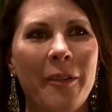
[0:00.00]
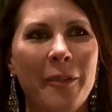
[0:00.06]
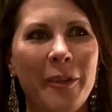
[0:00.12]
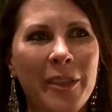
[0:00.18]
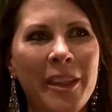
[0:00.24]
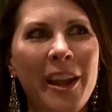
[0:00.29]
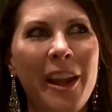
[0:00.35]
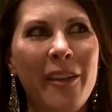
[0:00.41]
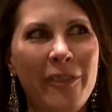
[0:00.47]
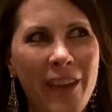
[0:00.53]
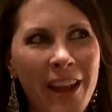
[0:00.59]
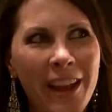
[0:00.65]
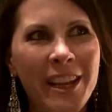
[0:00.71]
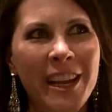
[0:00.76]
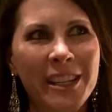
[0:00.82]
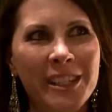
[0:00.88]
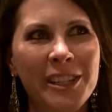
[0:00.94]
Well, then I
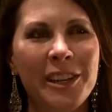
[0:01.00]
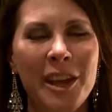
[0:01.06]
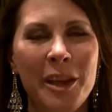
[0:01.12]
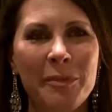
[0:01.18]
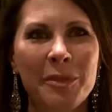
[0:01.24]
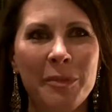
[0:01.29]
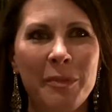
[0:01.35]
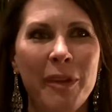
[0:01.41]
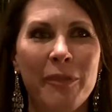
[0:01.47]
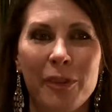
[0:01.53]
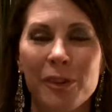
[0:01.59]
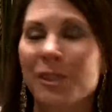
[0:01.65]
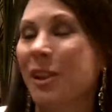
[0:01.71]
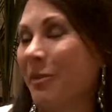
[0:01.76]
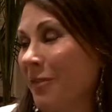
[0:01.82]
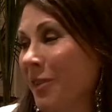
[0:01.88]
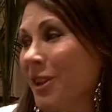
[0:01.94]
finally got to come to my
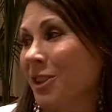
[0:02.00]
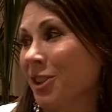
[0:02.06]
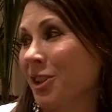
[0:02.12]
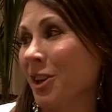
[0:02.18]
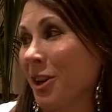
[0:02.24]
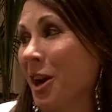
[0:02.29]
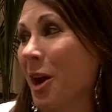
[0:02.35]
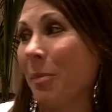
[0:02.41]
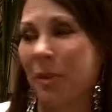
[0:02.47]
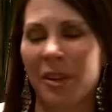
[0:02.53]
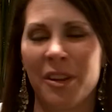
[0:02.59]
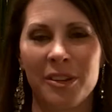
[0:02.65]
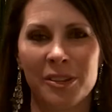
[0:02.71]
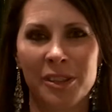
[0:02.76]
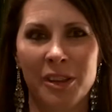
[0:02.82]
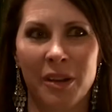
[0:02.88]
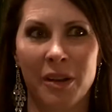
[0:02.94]
first convention a couple of
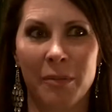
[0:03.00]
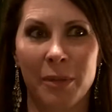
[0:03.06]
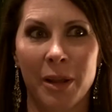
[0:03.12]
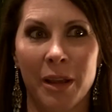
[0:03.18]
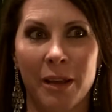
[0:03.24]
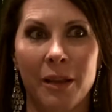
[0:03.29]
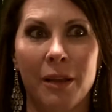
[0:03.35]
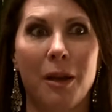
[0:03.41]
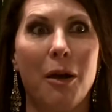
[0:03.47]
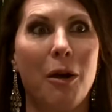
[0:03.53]
years ago, and I'm like,